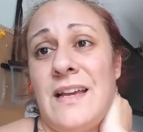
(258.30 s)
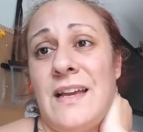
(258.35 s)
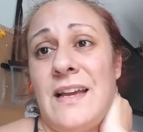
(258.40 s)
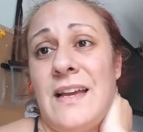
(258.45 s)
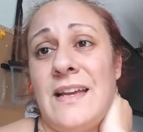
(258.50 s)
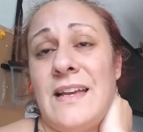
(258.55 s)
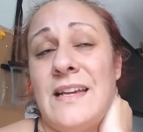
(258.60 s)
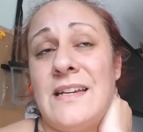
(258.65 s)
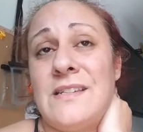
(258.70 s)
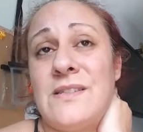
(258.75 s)
I
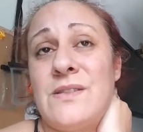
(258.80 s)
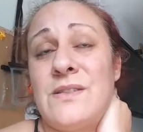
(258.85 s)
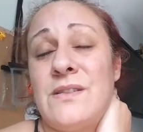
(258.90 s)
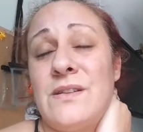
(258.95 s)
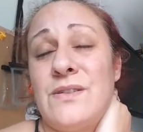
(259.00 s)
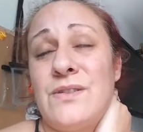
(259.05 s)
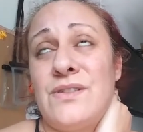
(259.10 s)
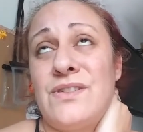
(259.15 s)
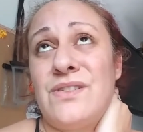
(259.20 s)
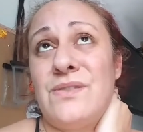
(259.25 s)
guess
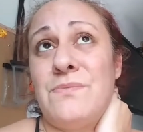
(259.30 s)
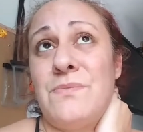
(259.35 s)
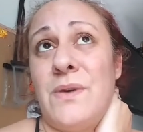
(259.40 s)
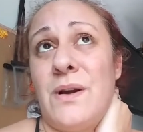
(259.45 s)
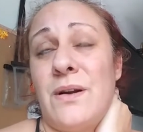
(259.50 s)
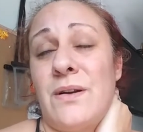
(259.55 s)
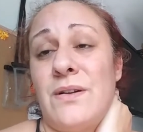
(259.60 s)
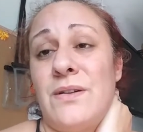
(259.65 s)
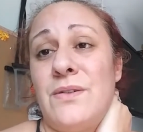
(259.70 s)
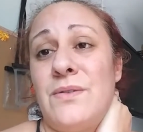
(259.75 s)

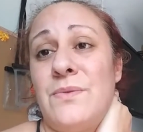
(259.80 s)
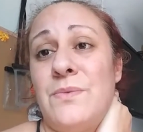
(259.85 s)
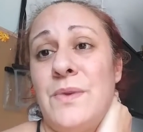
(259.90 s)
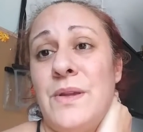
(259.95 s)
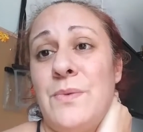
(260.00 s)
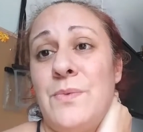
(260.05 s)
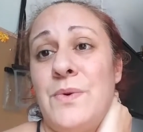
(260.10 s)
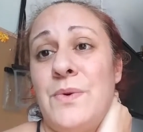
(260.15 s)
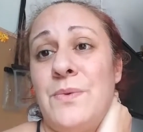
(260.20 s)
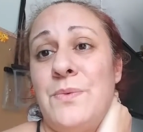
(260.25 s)
tomorrow we
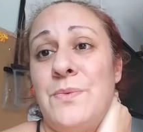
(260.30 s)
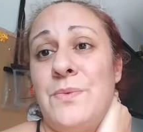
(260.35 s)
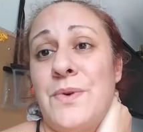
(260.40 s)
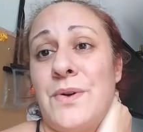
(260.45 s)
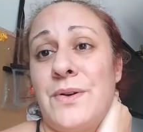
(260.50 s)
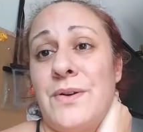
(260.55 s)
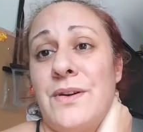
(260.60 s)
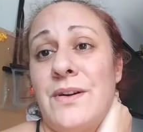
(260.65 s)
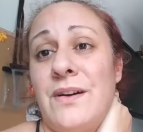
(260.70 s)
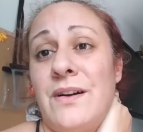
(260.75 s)
will
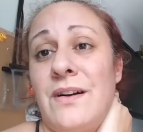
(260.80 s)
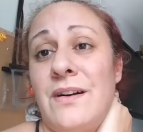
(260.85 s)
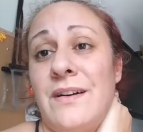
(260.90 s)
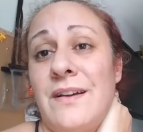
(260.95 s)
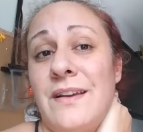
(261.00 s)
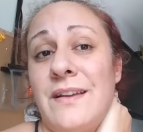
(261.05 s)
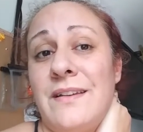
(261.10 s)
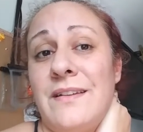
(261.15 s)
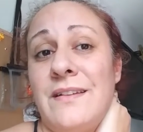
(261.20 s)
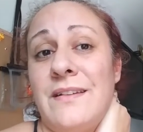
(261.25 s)
work
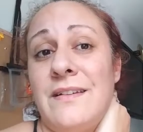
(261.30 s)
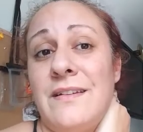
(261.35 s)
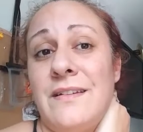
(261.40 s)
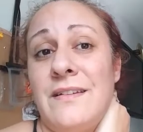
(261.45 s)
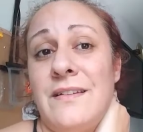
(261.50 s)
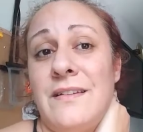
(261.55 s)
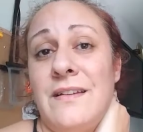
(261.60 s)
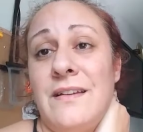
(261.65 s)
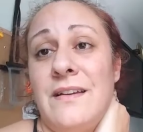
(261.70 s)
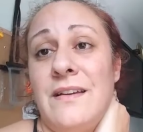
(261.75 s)
on
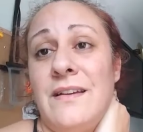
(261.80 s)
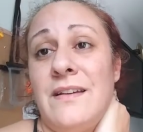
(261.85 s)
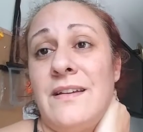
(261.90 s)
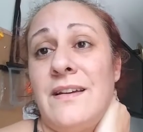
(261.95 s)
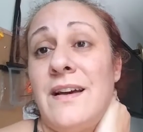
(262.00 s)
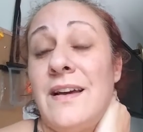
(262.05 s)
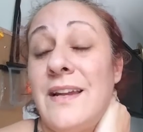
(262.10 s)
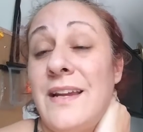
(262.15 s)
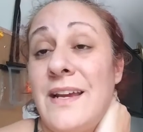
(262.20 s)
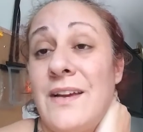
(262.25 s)

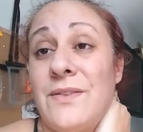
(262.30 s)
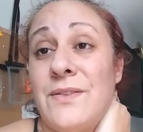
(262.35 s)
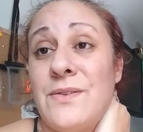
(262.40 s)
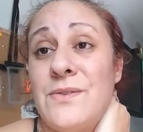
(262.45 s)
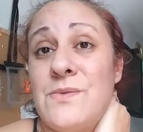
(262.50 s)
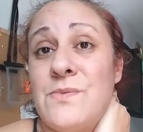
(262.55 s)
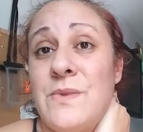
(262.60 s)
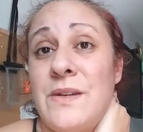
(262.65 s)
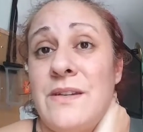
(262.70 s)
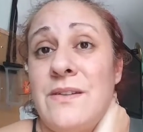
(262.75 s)
cutting out
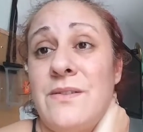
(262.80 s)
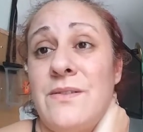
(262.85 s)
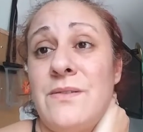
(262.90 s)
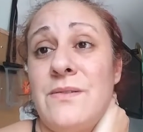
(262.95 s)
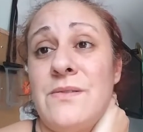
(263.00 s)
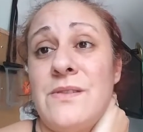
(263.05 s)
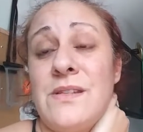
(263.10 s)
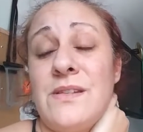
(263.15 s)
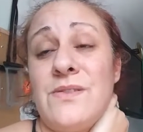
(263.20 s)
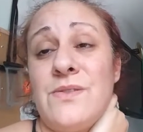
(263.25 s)
those
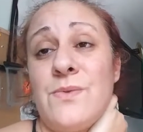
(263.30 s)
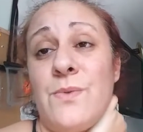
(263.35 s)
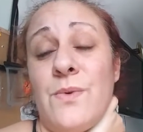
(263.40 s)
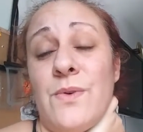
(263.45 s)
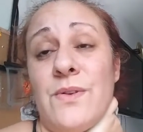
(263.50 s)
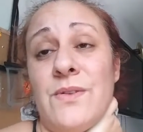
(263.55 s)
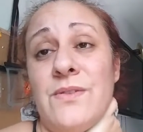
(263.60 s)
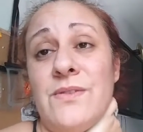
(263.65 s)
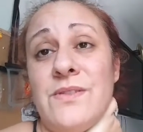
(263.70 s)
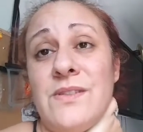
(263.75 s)
windows and
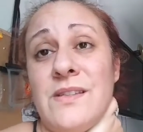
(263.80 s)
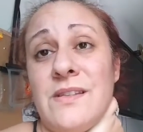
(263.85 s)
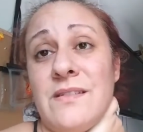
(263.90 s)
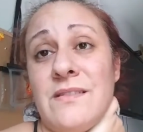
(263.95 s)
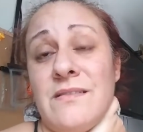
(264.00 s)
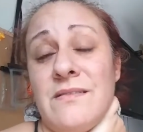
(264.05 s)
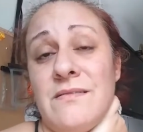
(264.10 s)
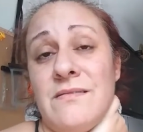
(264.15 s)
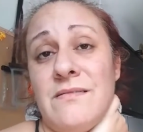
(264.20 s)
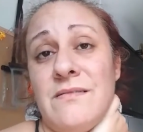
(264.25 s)
doors,
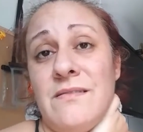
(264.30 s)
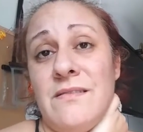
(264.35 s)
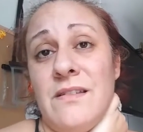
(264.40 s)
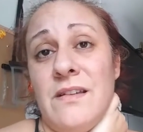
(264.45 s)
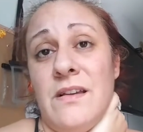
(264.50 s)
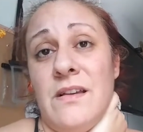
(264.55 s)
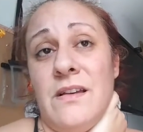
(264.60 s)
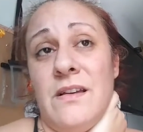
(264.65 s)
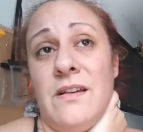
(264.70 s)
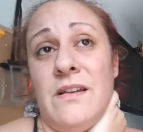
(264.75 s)
and
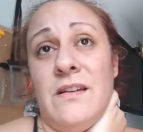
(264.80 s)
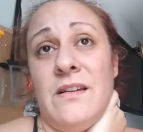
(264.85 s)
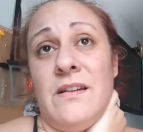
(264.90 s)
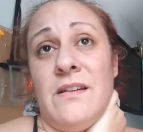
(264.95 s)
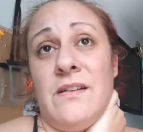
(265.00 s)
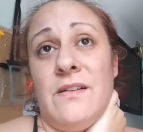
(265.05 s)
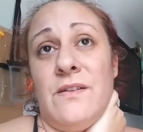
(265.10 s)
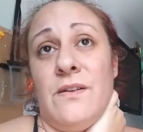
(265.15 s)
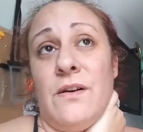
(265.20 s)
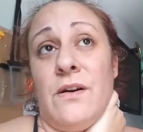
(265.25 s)

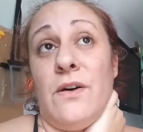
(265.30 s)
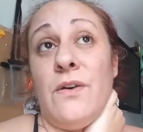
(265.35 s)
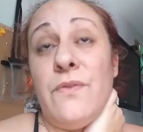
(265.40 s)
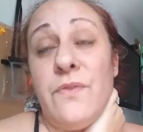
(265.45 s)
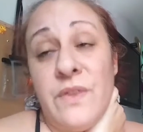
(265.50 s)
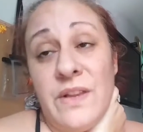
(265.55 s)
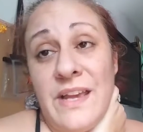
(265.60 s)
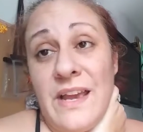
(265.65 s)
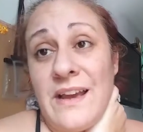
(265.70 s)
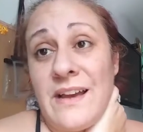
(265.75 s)

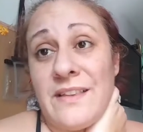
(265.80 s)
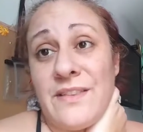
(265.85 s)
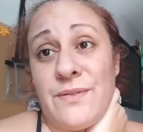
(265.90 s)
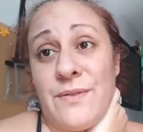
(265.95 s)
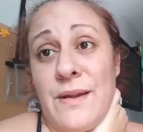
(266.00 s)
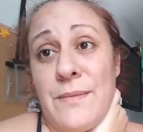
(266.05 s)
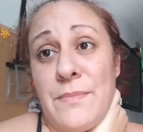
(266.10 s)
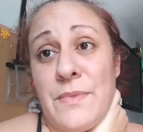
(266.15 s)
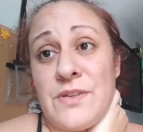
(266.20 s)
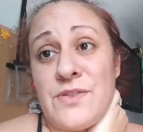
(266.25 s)
hopefully I got the
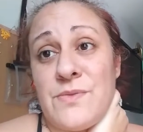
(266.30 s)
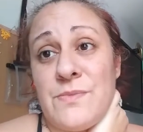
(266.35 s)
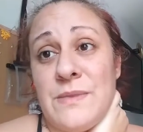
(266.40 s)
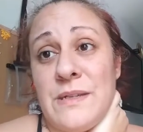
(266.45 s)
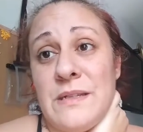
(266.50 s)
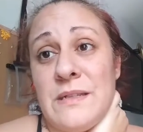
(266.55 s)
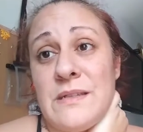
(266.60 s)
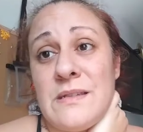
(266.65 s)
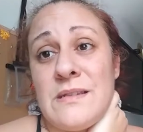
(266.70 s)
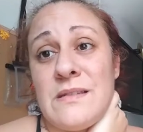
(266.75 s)
right
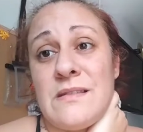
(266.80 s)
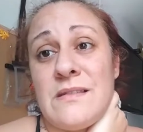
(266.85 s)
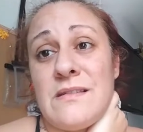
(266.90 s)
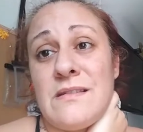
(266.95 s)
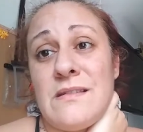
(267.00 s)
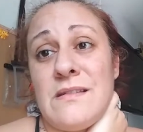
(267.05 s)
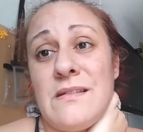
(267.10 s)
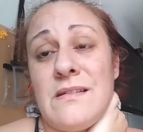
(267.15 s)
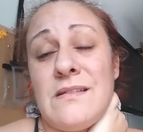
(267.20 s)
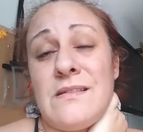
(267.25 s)
measurements.
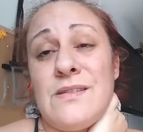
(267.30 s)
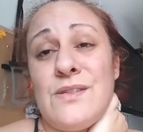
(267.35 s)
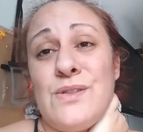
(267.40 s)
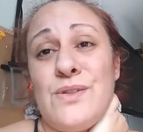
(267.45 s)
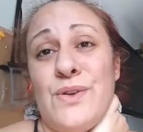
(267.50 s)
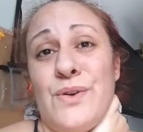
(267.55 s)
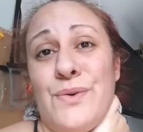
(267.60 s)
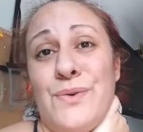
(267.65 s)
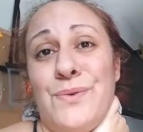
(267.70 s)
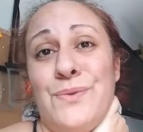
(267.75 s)

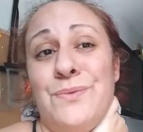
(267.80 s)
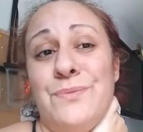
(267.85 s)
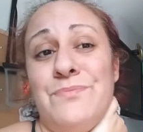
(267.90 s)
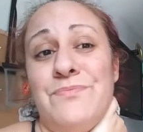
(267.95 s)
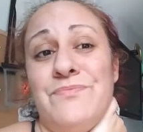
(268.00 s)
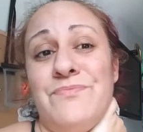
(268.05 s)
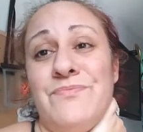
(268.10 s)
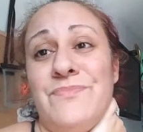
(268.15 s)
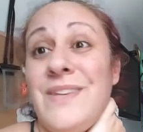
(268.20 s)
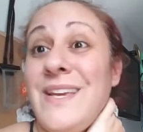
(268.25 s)
So
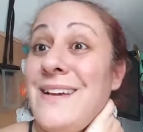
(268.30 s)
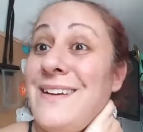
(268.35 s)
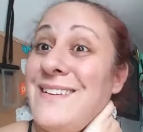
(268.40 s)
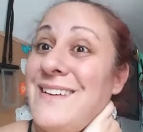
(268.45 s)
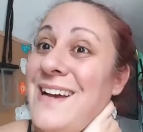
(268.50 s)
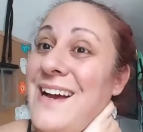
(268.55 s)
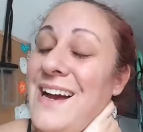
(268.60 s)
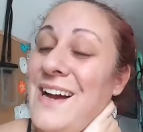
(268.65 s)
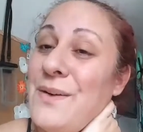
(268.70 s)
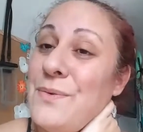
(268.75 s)
yeah,
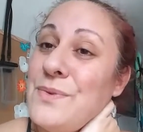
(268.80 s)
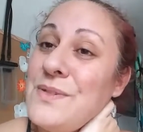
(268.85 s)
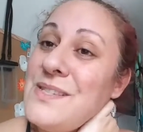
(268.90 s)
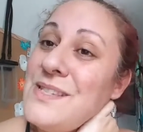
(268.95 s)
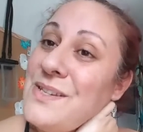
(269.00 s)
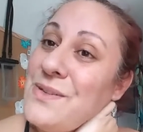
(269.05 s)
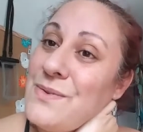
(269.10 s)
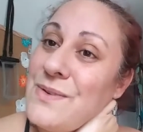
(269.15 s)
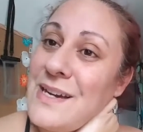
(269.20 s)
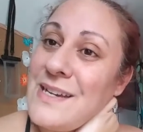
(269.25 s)
I will
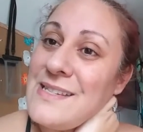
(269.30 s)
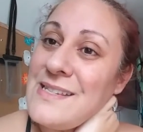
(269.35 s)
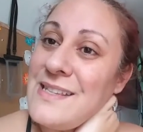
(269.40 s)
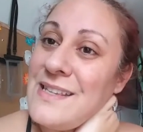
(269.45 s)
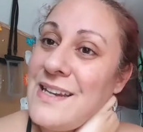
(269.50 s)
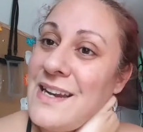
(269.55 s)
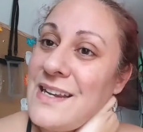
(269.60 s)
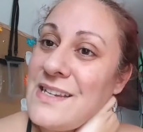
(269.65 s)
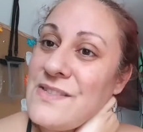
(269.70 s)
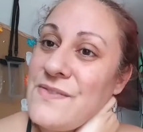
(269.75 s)
see you guys in
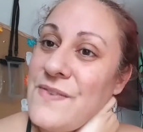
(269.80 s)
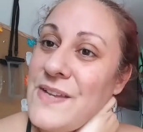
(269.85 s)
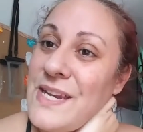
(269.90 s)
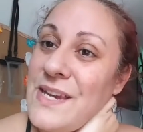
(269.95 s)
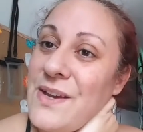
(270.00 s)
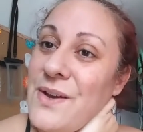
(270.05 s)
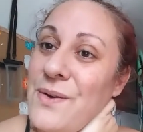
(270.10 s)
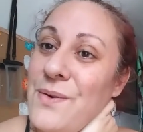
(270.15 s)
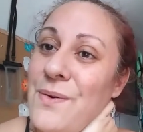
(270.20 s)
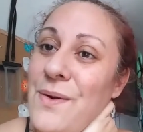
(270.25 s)
the next
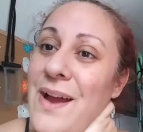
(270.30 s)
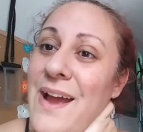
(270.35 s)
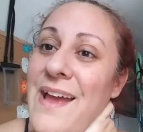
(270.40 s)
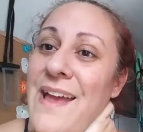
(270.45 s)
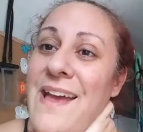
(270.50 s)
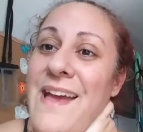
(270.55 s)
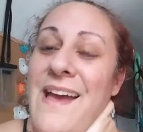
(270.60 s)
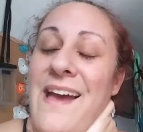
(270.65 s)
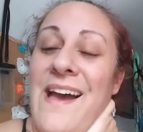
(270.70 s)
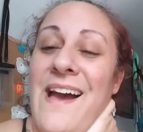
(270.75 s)
video.
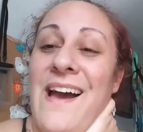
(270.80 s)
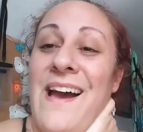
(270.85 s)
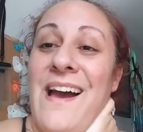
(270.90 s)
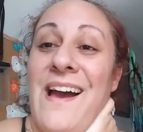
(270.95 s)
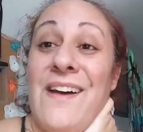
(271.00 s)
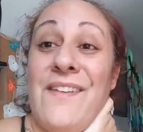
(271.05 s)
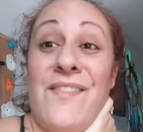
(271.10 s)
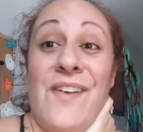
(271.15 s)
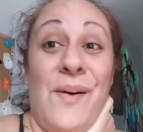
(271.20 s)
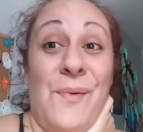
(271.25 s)

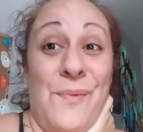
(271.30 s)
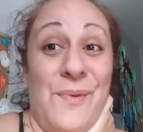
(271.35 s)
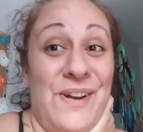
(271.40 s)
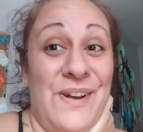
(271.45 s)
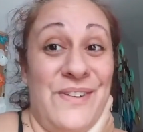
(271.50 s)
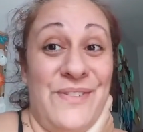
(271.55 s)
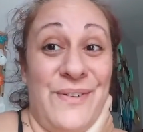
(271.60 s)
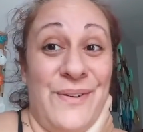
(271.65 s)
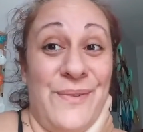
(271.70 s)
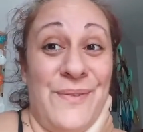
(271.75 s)
Have a
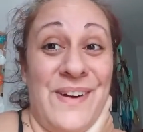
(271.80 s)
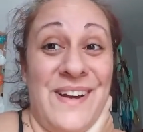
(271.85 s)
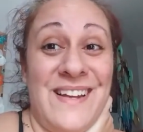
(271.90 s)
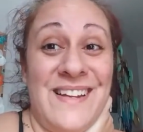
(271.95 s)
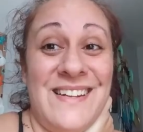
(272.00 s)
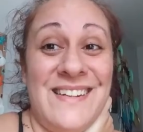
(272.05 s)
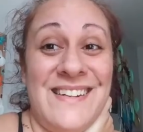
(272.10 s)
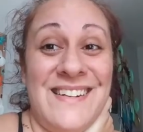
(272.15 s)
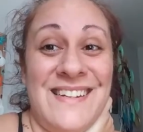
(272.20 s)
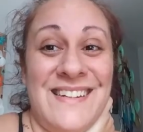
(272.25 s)
wonderful
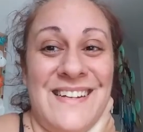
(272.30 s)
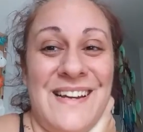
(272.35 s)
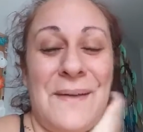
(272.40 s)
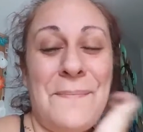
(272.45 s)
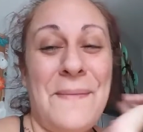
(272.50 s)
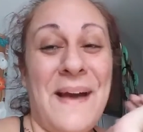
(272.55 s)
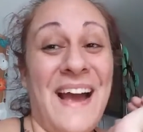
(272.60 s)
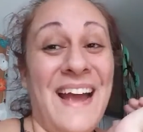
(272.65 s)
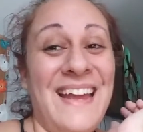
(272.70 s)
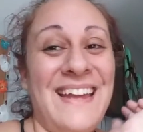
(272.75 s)
one.
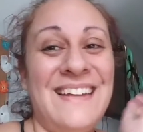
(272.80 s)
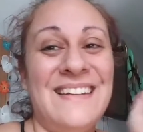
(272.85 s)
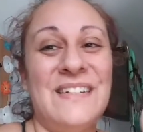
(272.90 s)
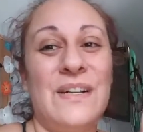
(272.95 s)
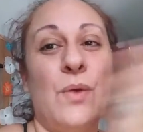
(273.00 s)
Bye.